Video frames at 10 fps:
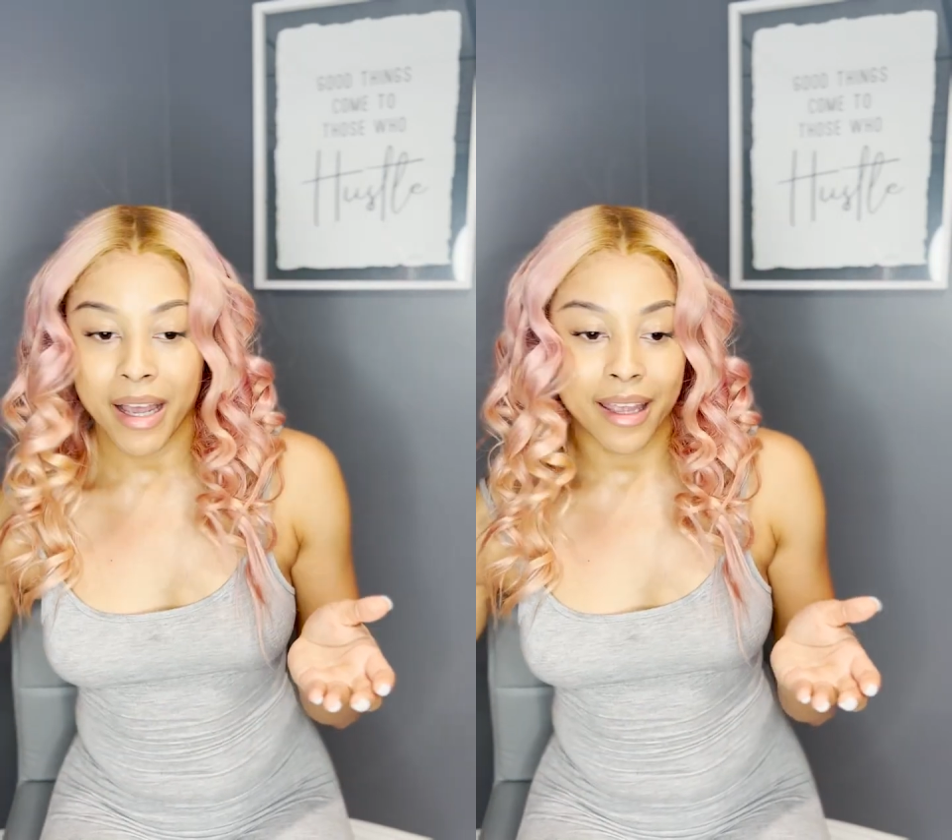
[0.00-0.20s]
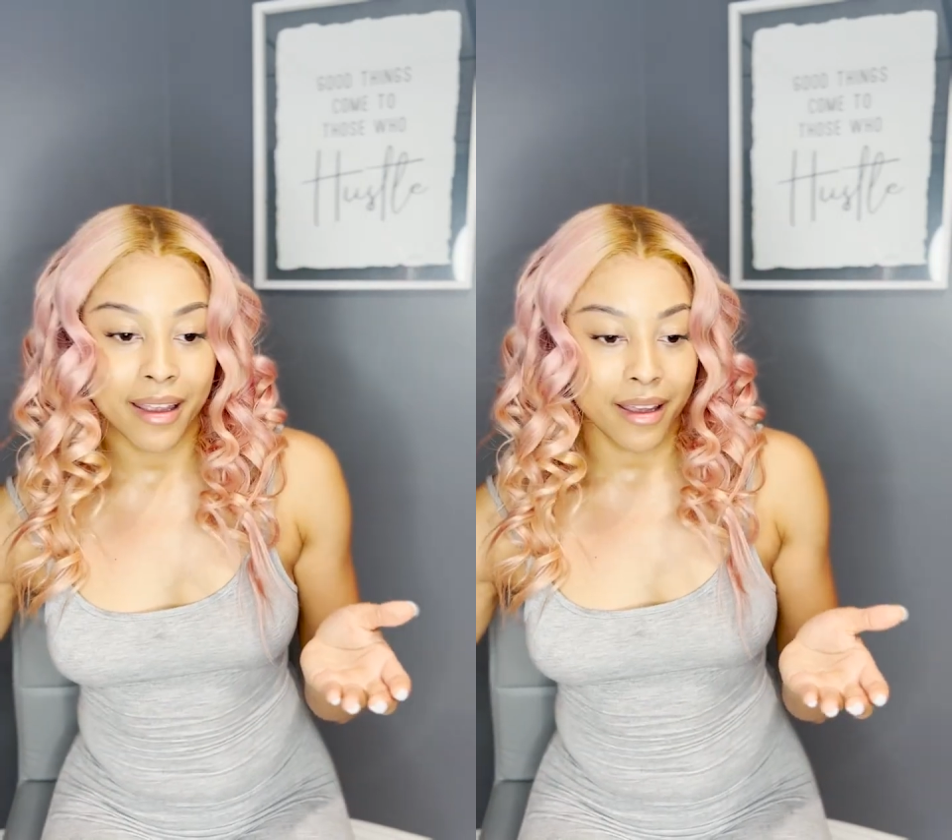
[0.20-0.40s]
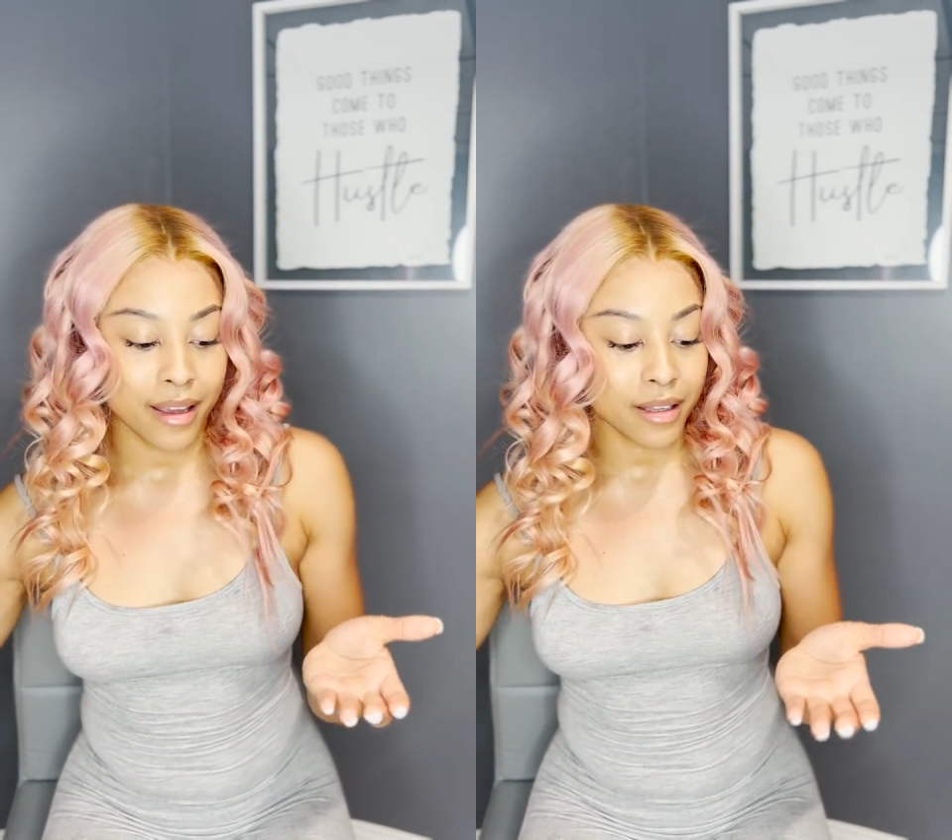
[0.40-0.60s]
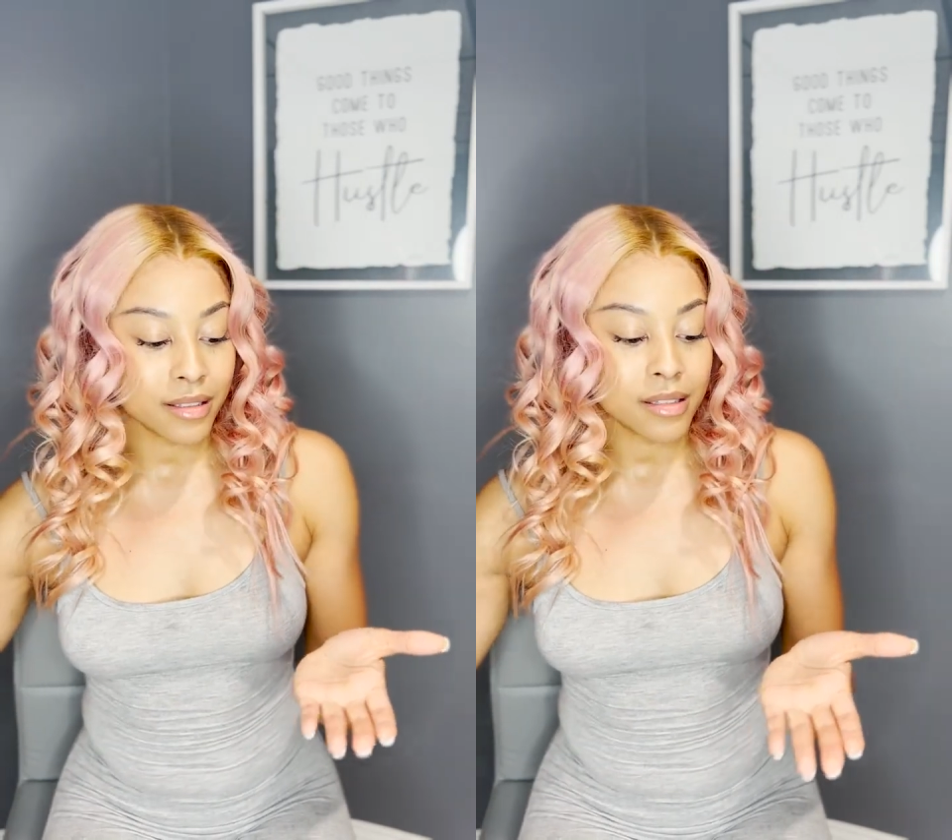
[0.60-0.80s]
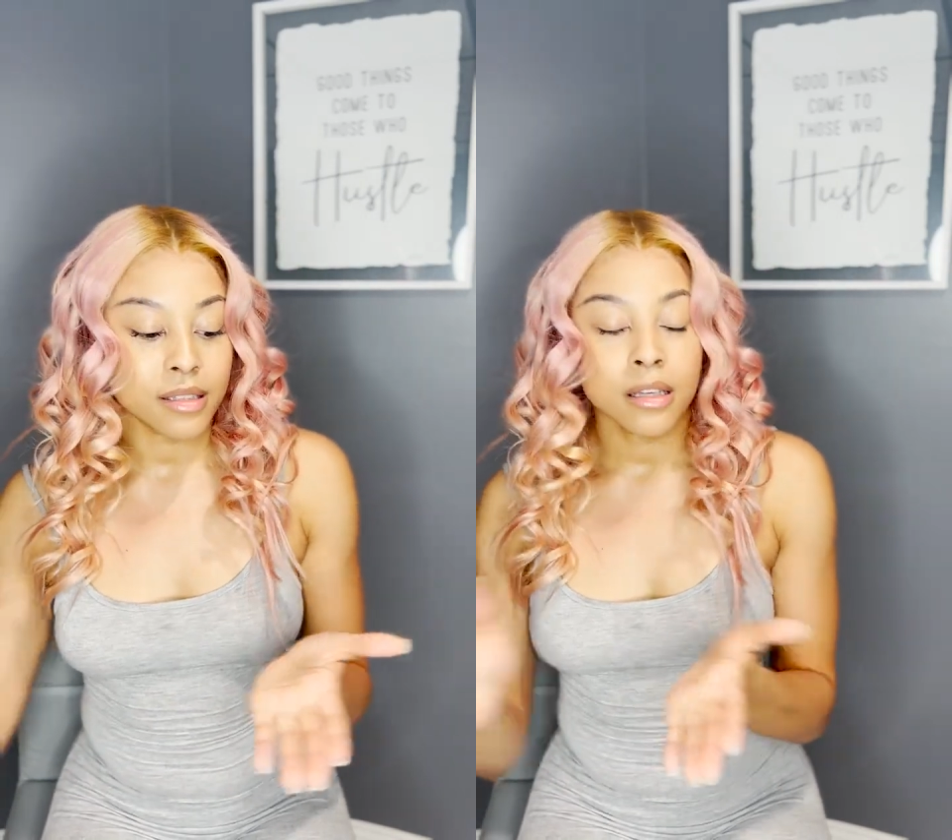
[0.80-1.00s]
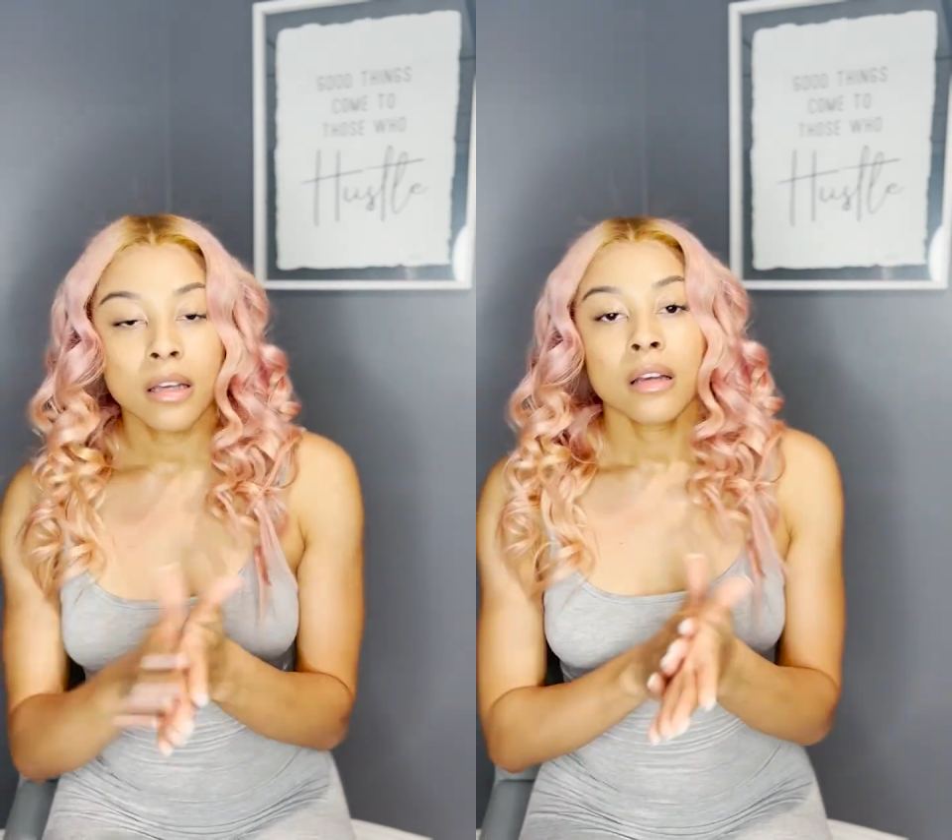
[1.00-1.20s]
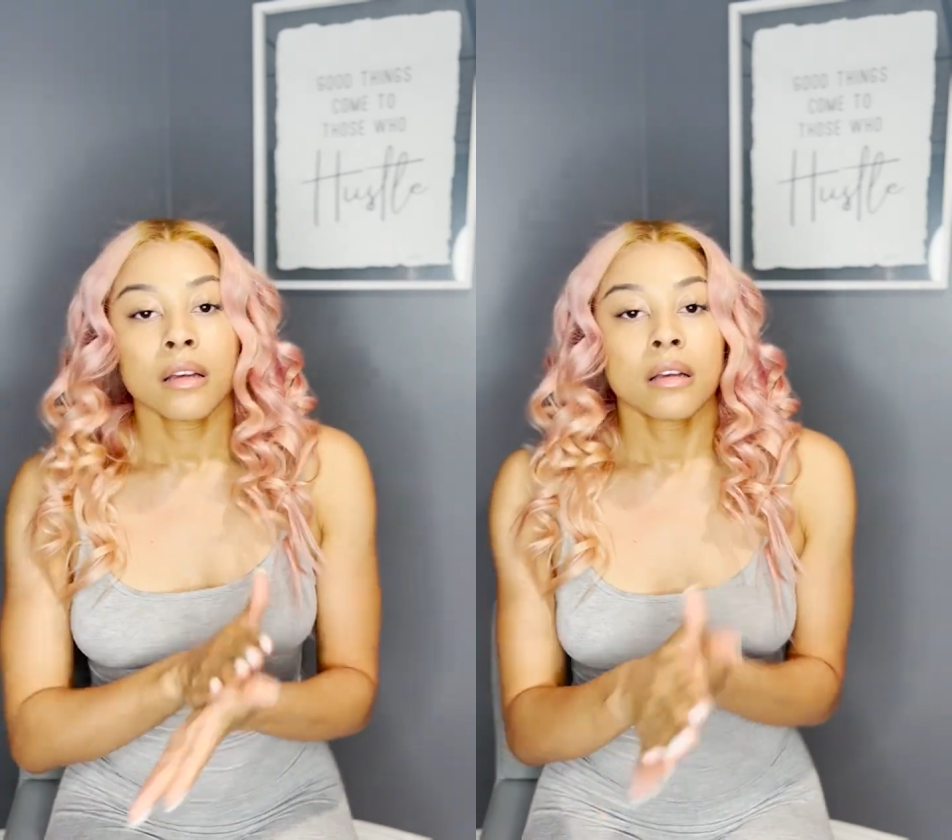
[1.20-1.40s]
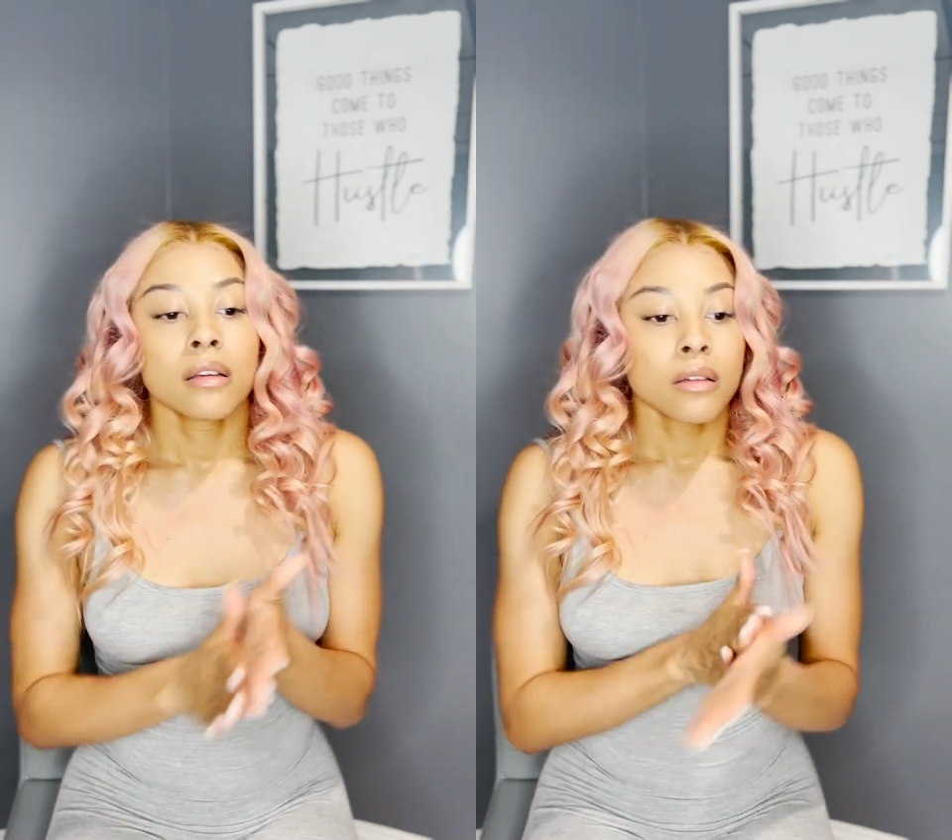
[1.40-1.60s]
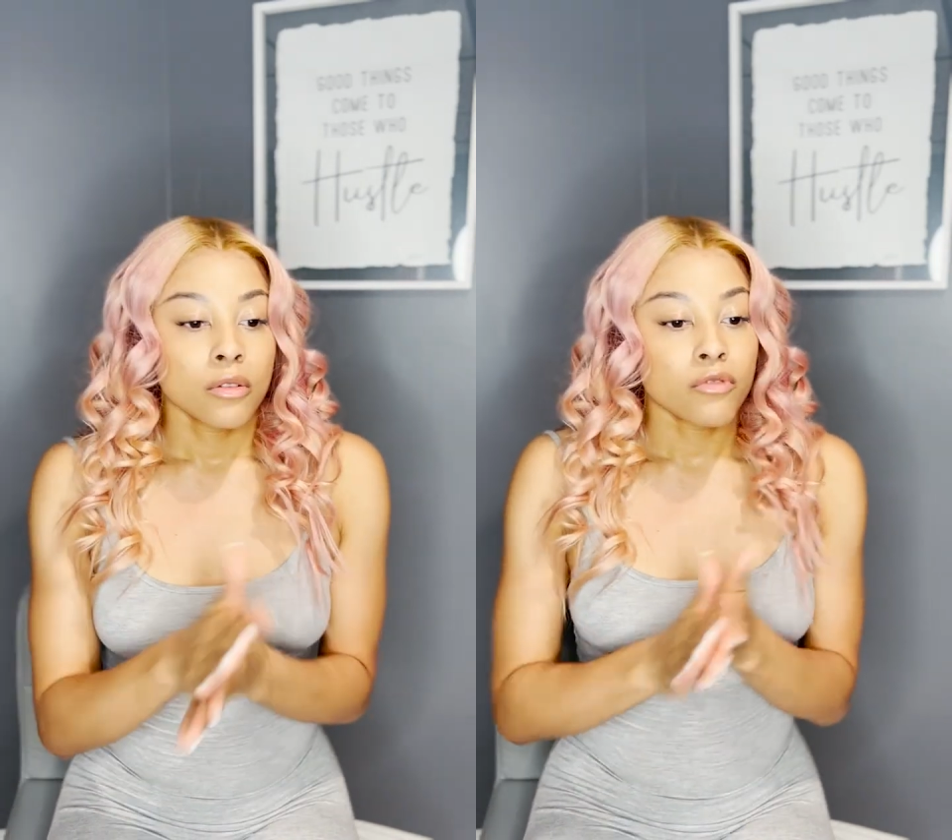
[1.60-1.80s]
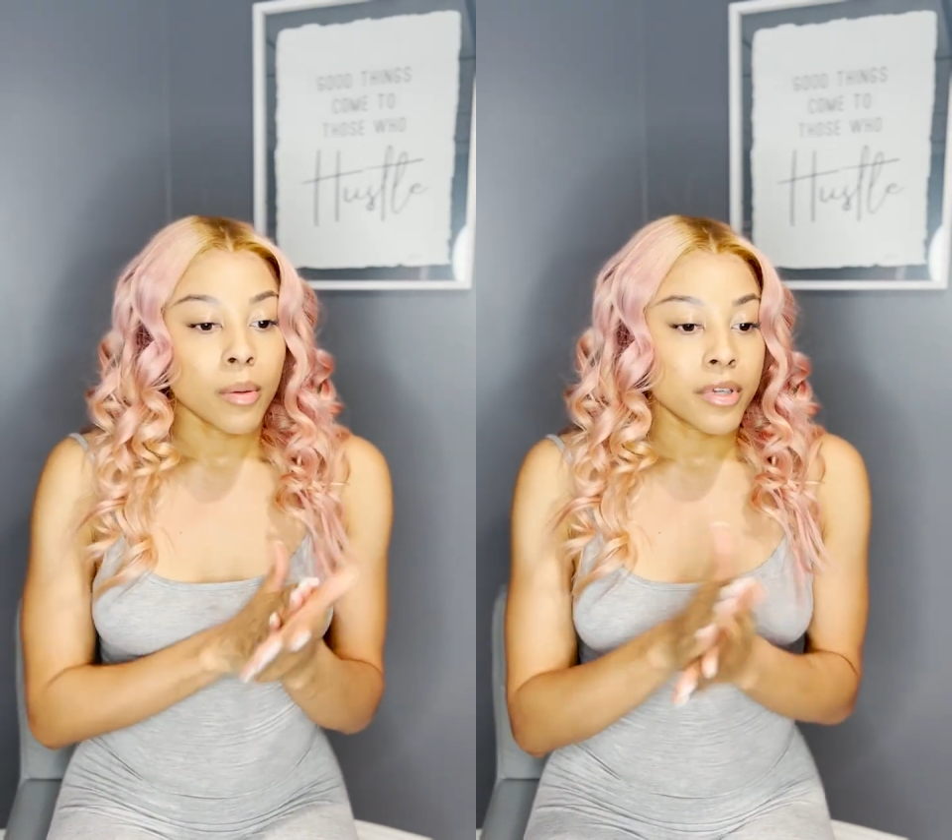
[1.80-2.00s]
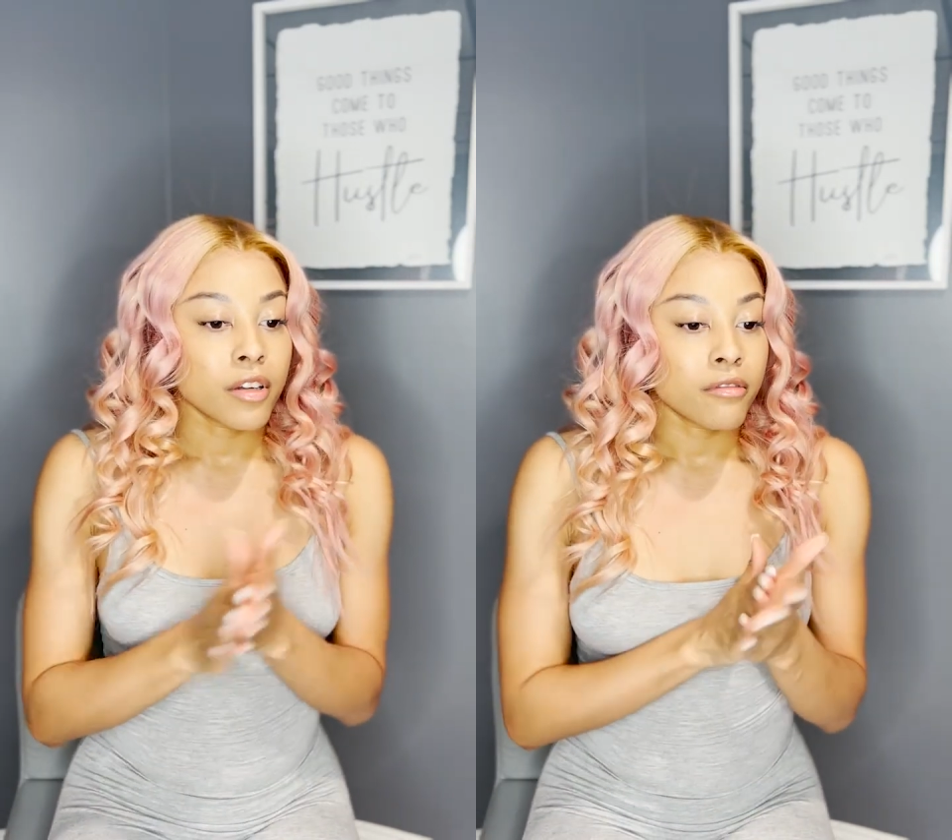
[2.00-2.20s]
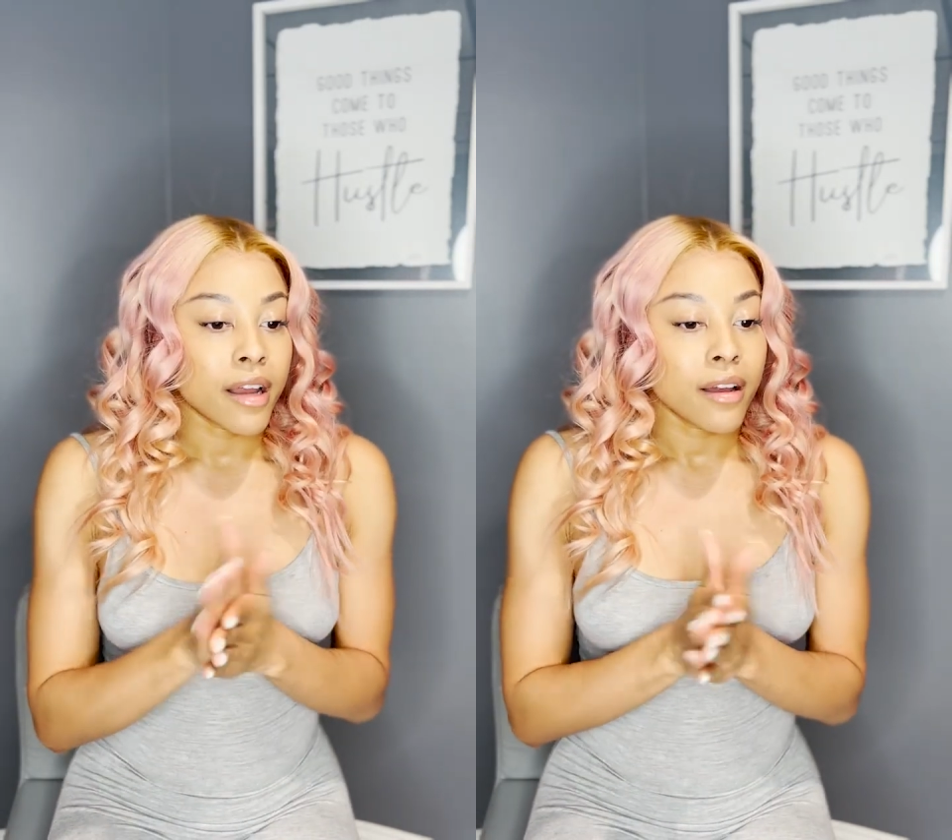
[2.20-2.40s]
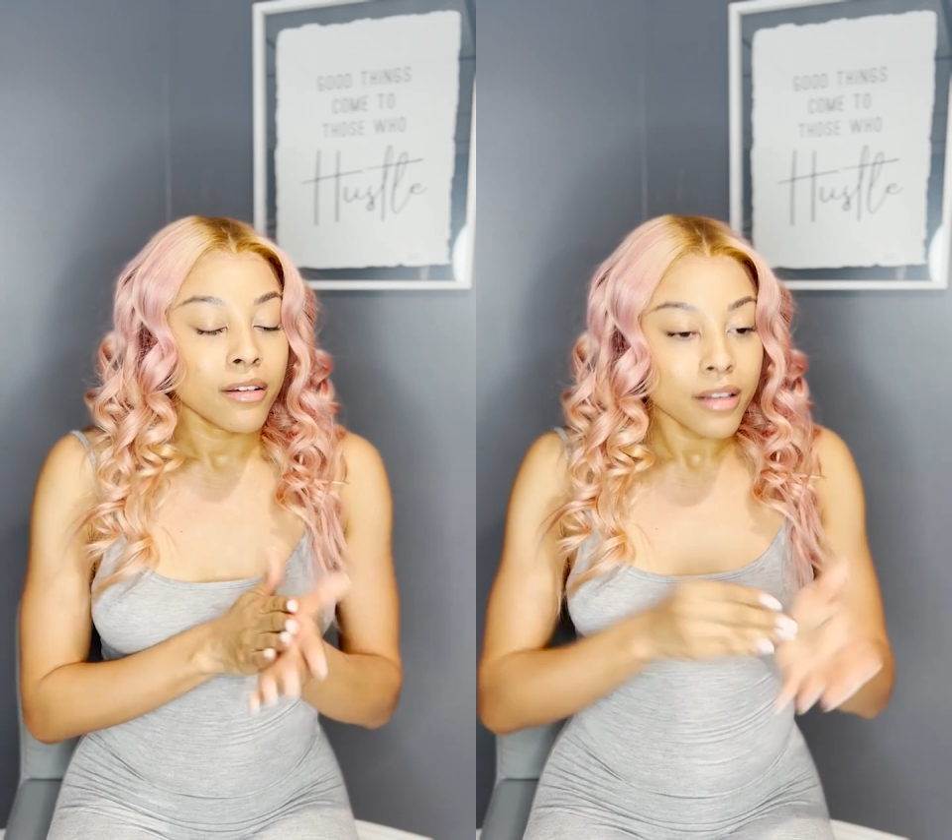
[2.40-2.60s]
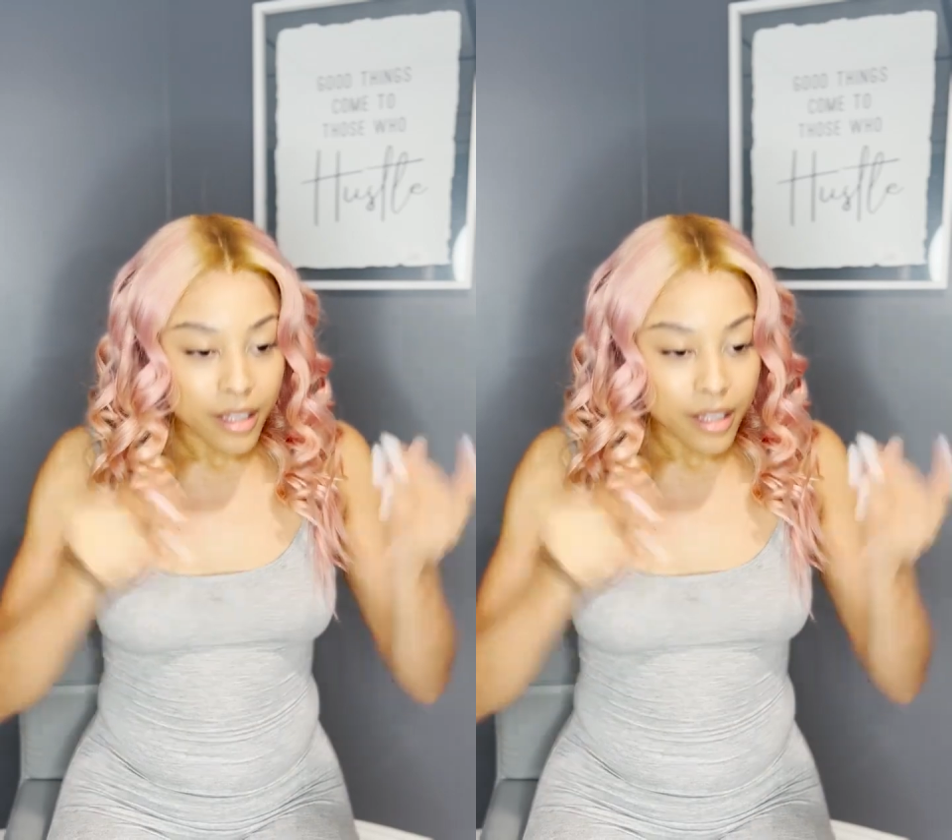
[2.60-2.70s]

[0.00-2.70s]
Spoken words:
hand, rub it around,